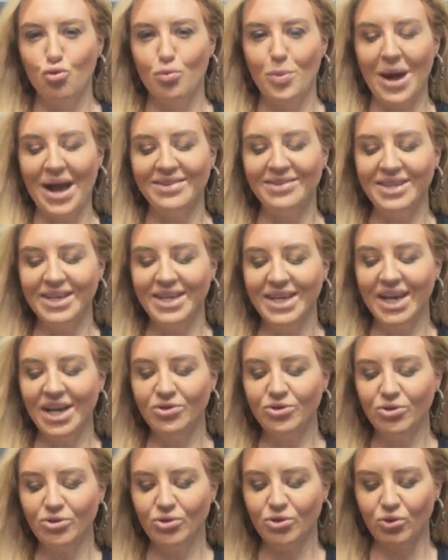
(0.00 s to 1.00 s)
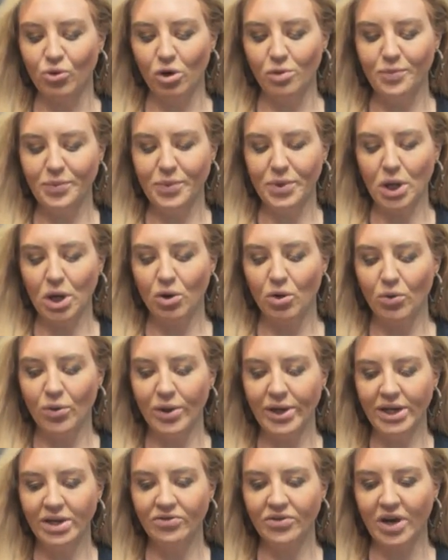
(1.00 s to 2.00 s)
Pisces, Cancer, Scorpio,
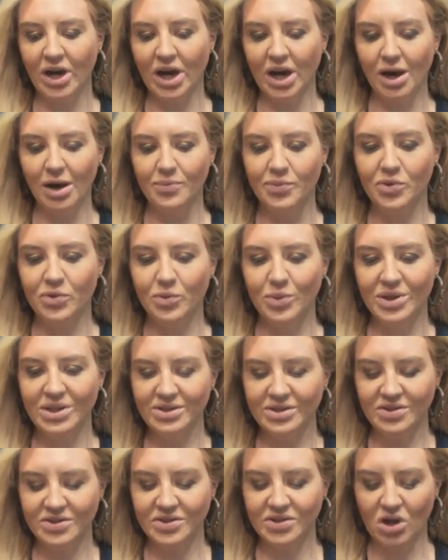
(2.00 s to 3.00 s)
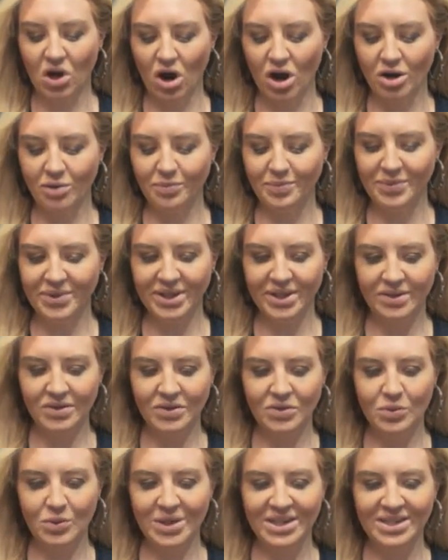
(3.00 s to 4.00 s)
Queen of Cups. What is this card,
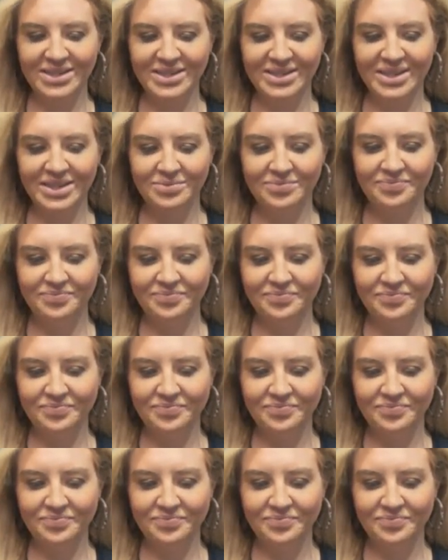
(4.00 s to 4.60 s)
please? What is it?